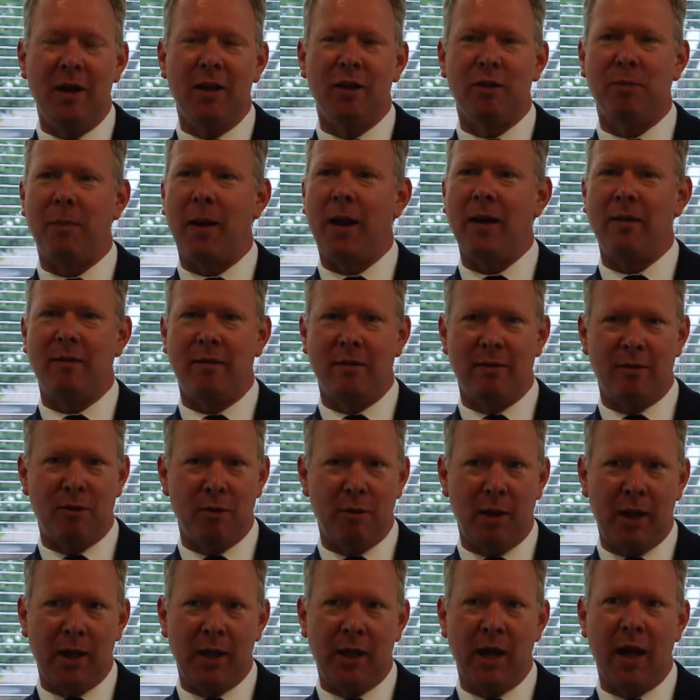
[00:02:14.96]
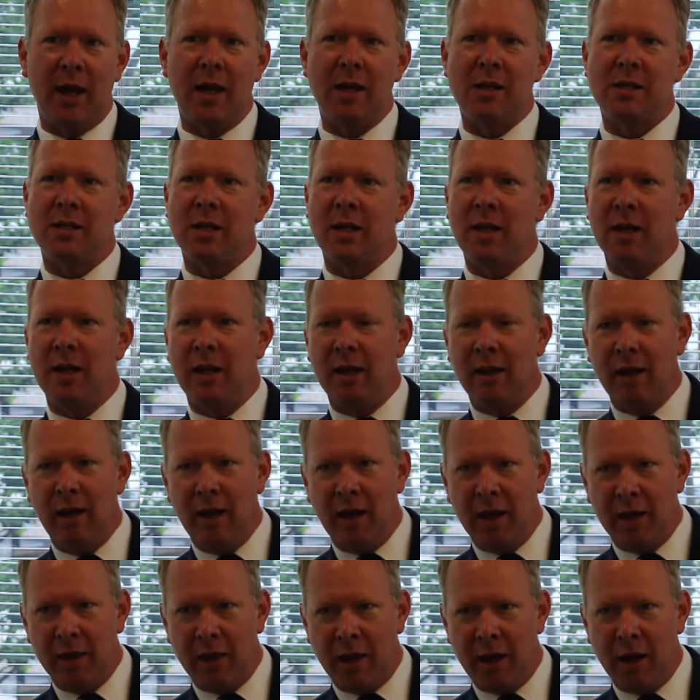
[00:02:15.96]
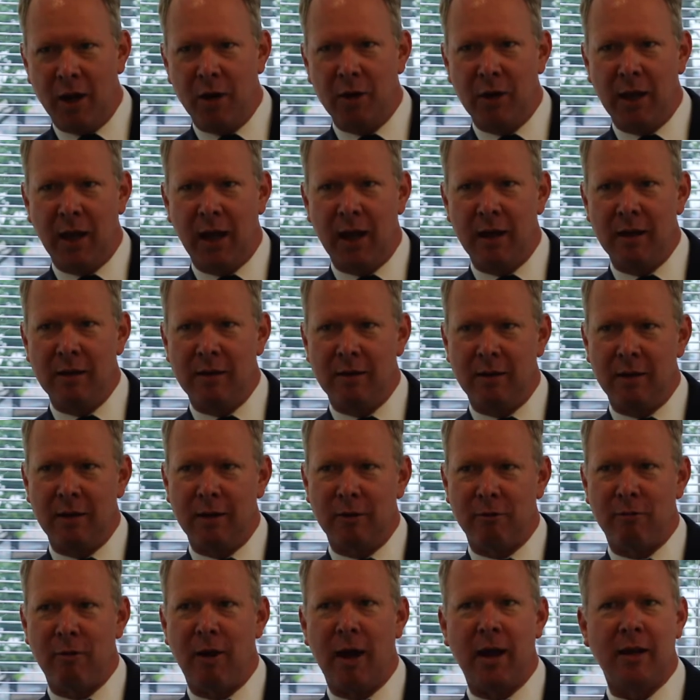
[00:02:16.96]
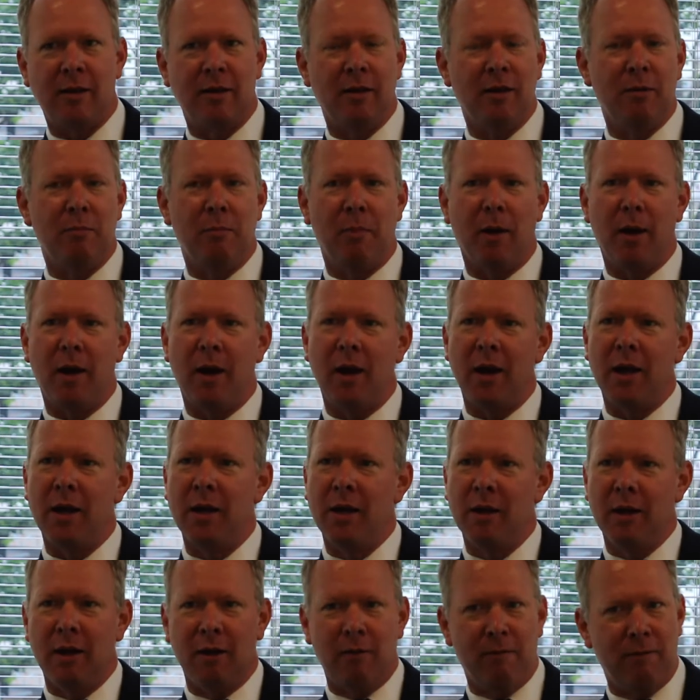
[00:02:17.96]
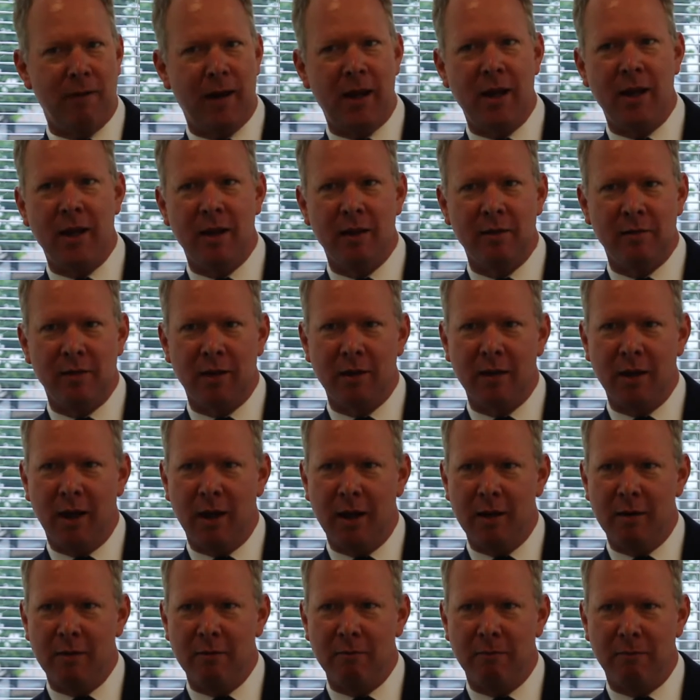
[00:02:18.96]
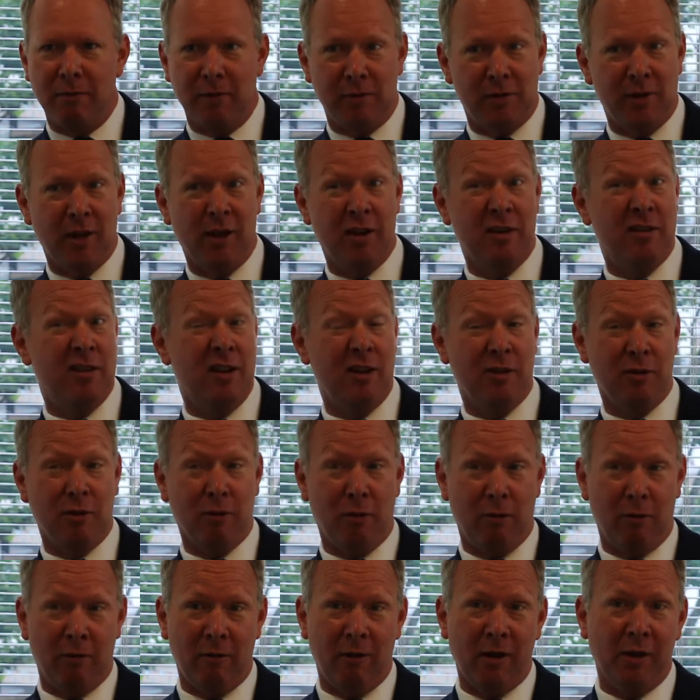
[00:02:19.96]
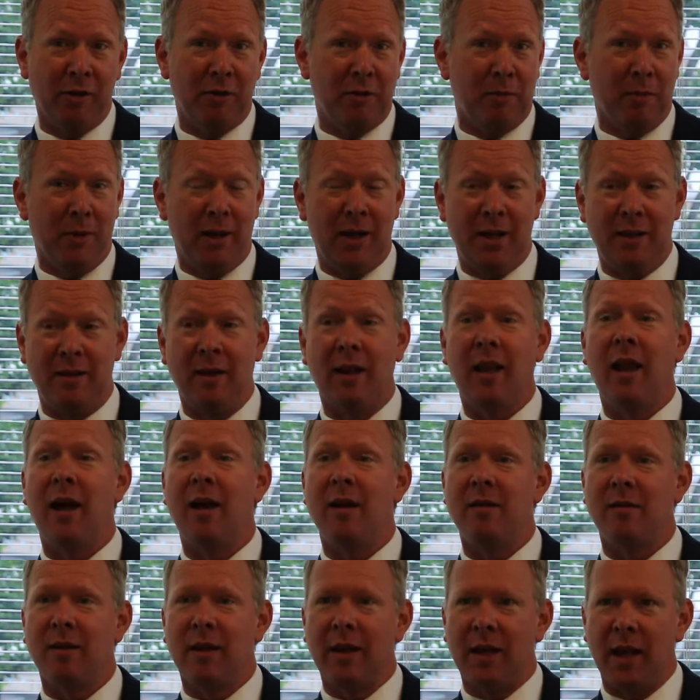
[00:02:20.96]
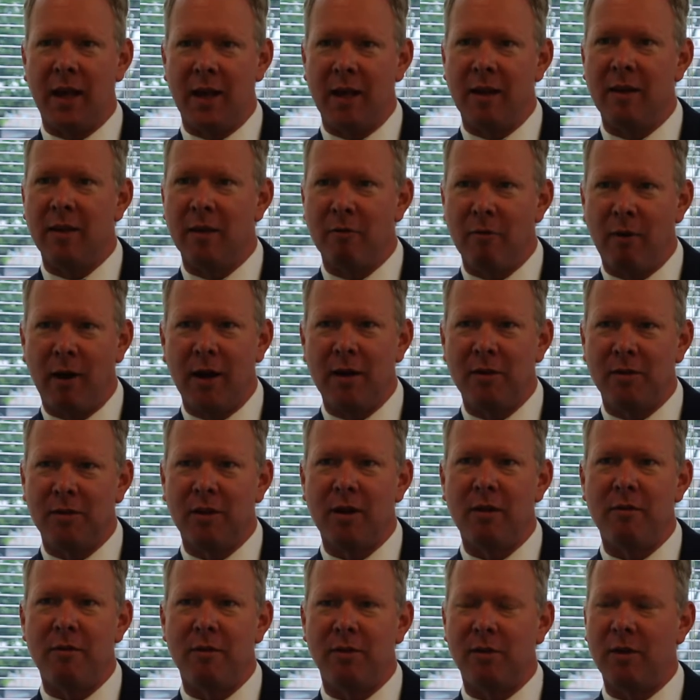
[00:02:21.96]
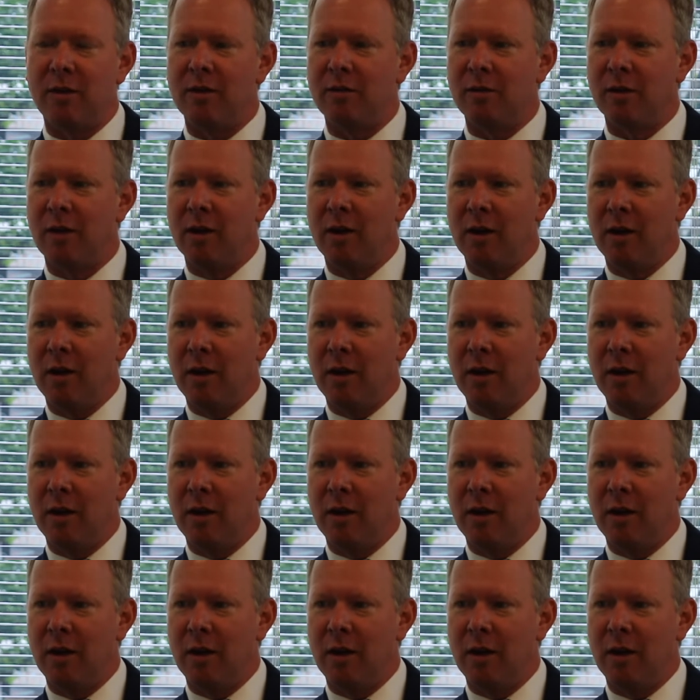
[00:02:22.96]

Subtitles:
spaces to engage in, they don't get distracted by failures in facilities or ultimately delays in getting the right services,